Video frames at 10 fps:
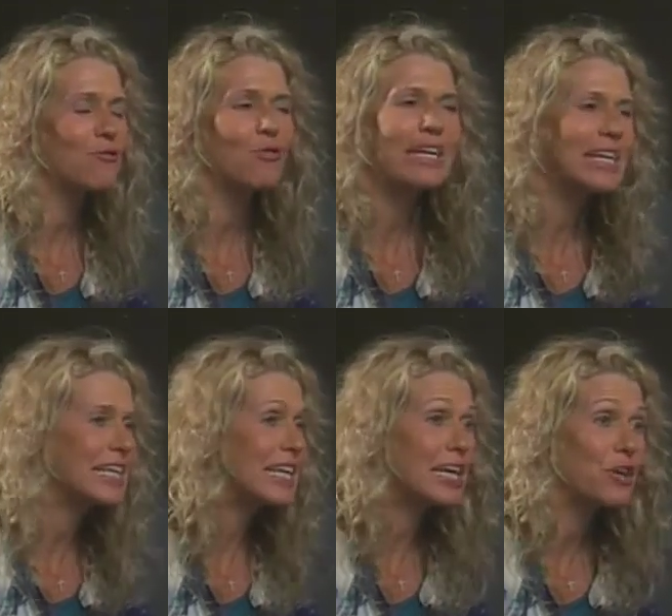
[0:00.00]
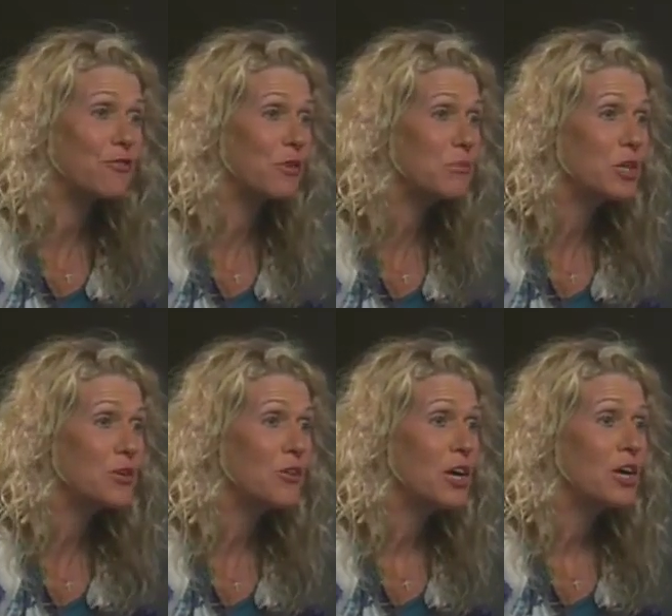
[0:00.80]
We need to hear from
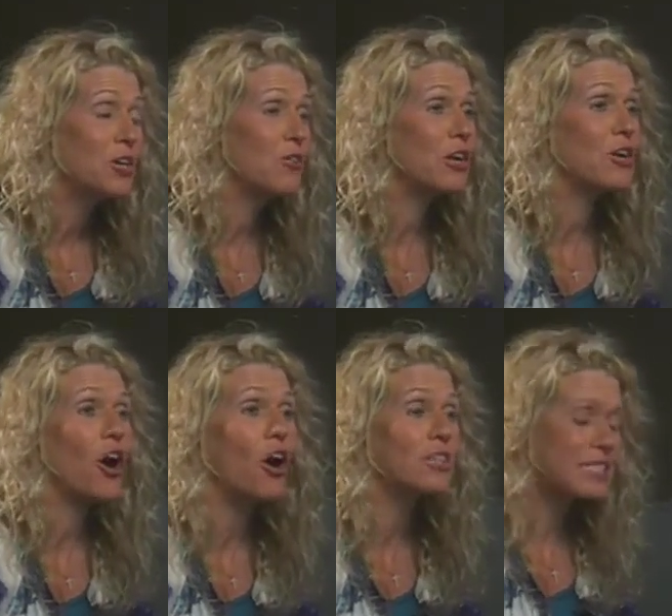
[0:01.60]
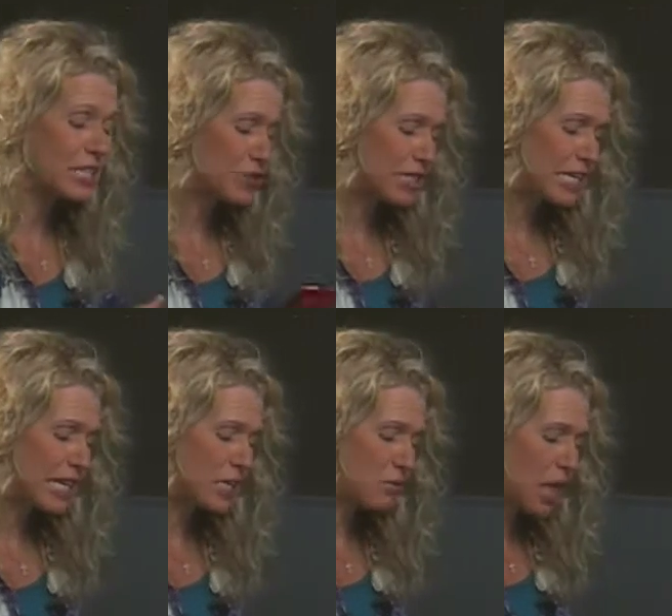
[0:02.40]
you. You can call us here at the
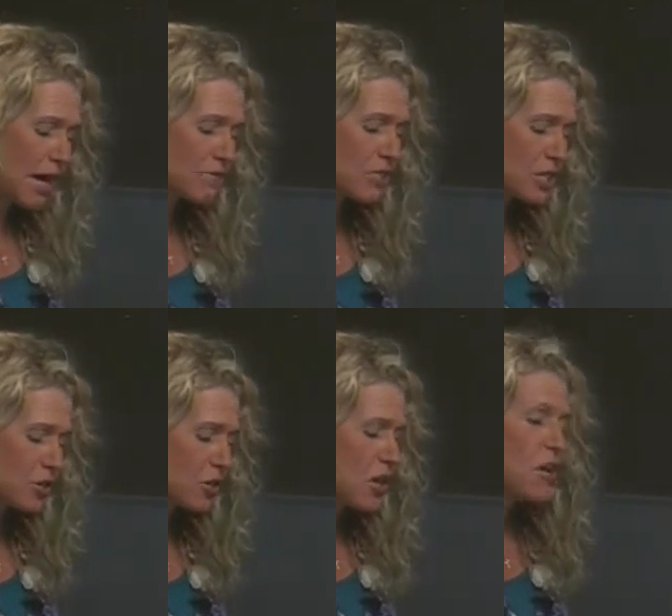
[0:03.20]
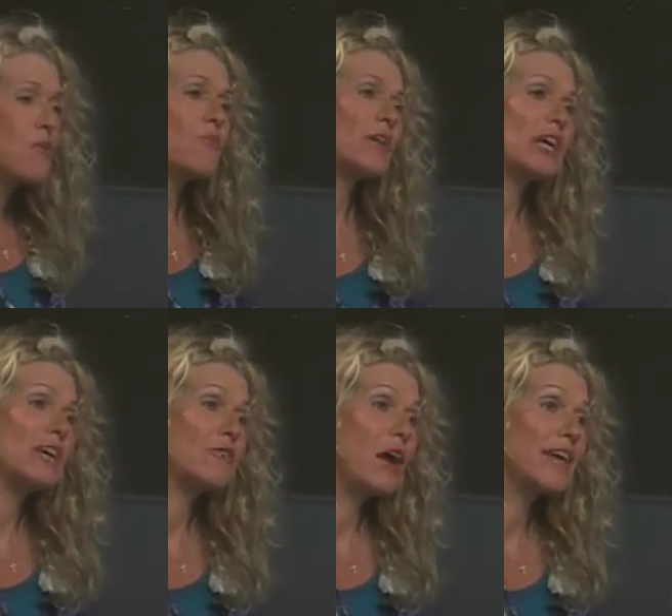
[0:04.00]
Kingdom Life Center. We're
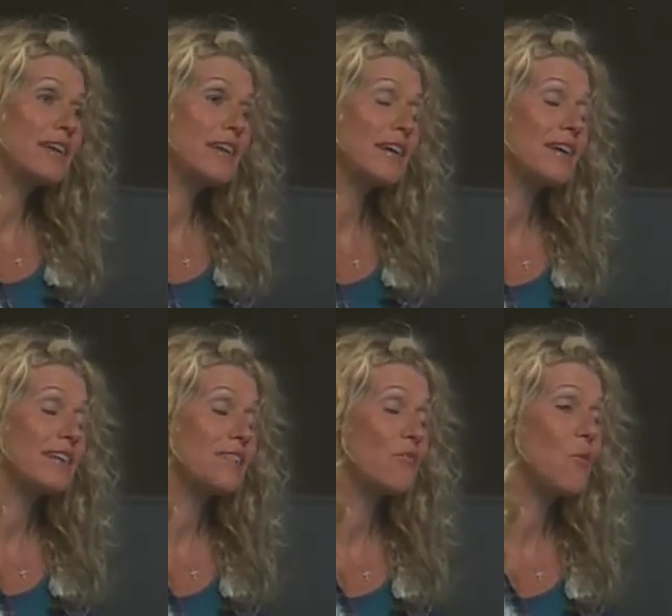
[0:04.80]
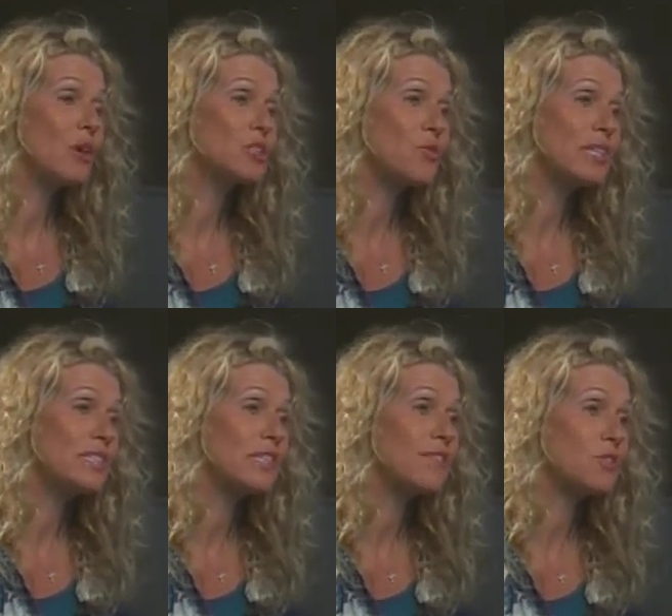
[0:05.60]
here right uh, here at
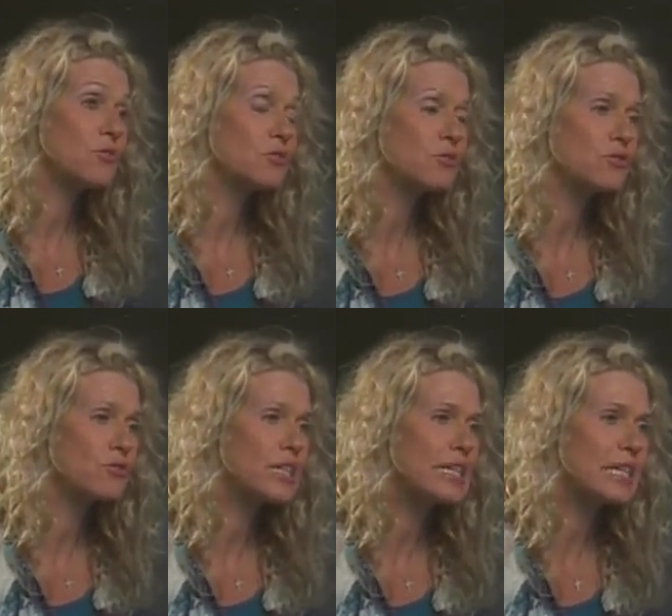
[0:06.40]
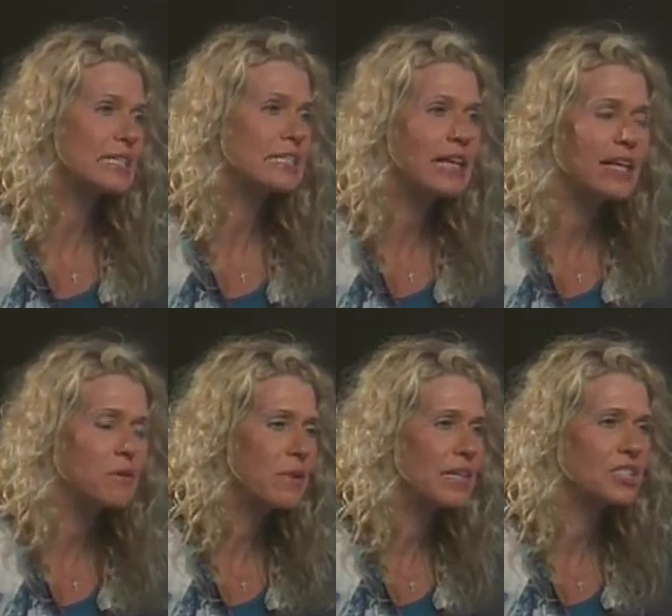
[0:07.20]
127 North Street in
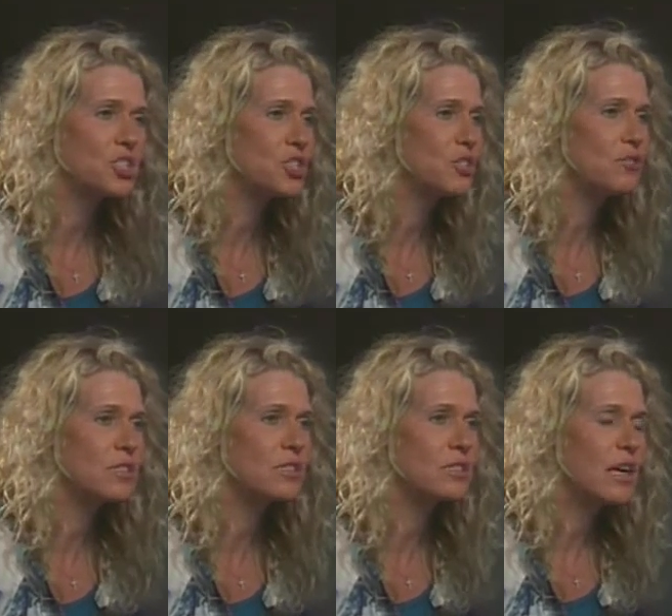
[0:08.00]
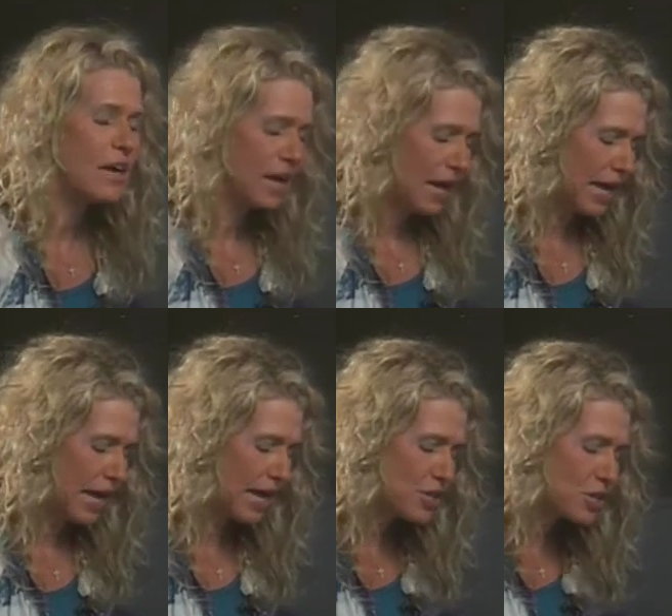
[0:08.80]
Salem, Massachusetts. And
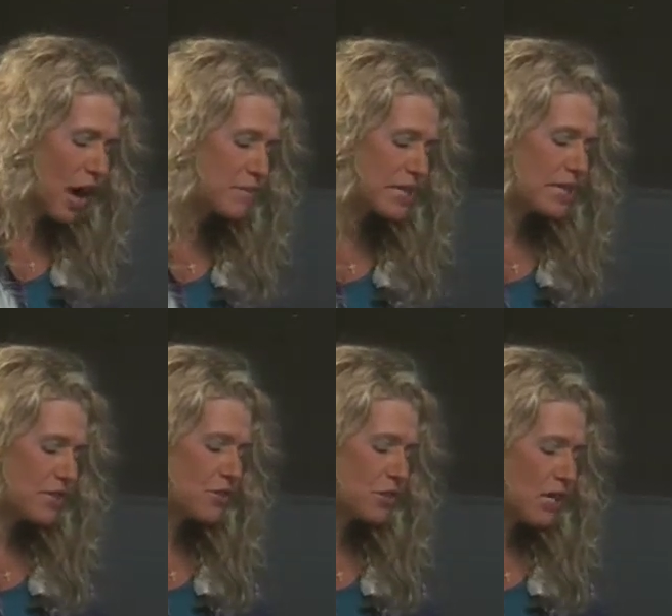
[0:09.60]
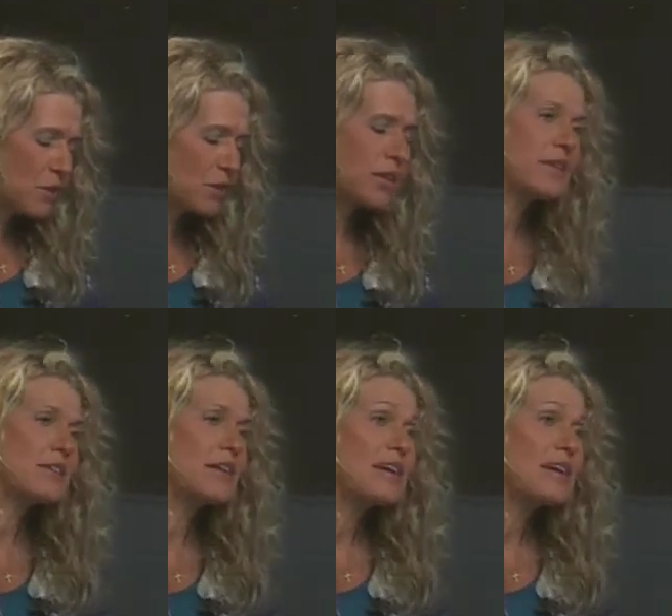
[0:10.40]
I, you know, I'm going to give you the number here.